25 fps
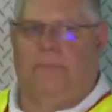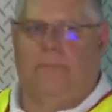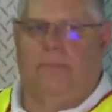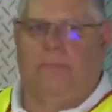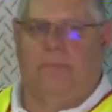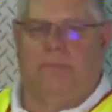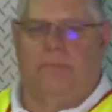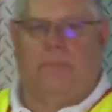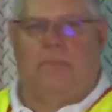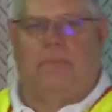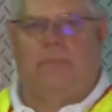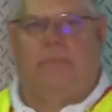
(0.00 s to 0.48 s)

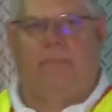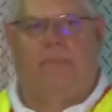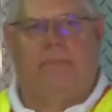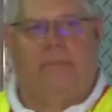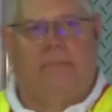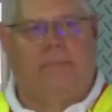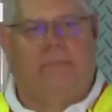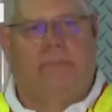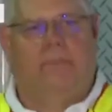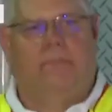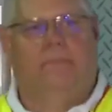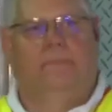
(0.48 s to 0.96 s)

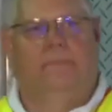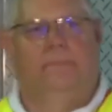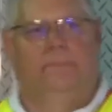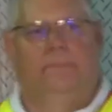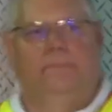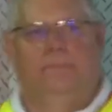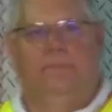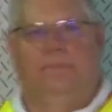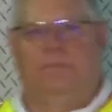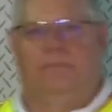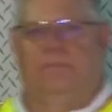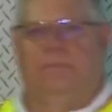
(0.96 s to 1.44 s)

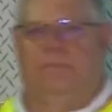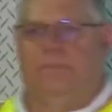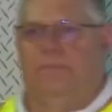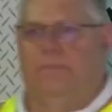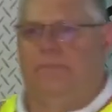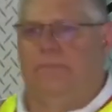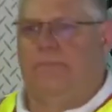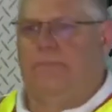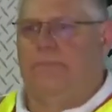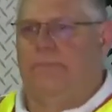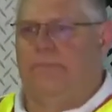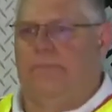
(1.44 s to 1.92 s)

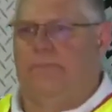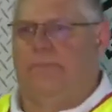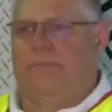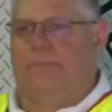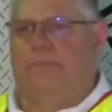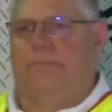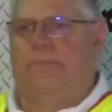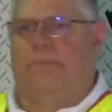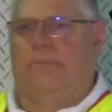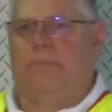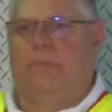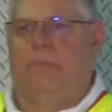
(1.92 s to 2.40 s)

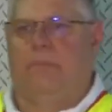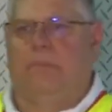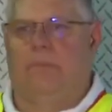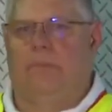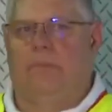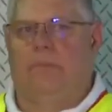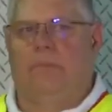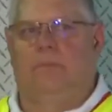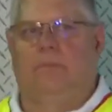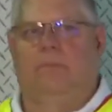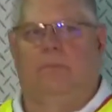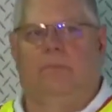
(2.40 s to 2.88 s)

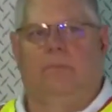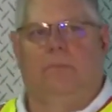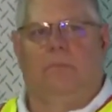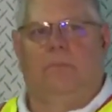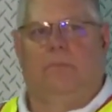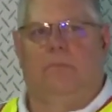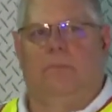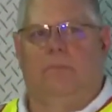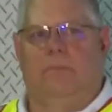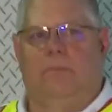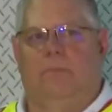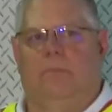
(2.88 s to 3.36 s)

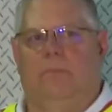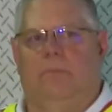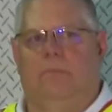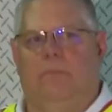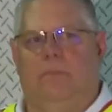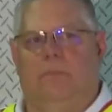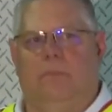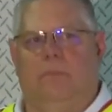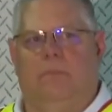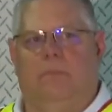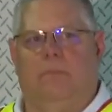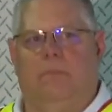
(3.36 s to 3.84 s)

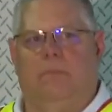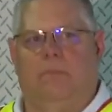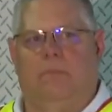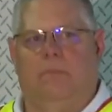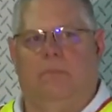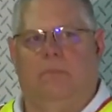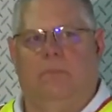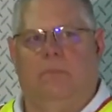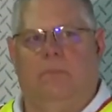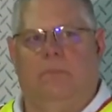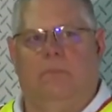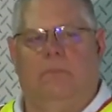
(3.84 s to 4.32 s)

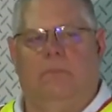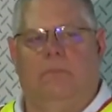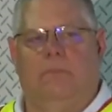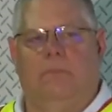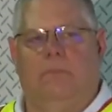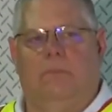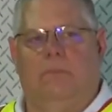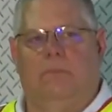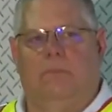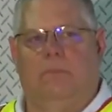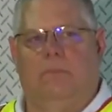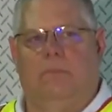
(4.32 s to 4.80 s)

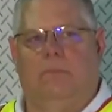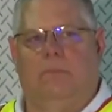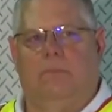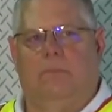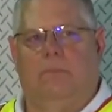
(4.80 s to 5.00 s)
(silent)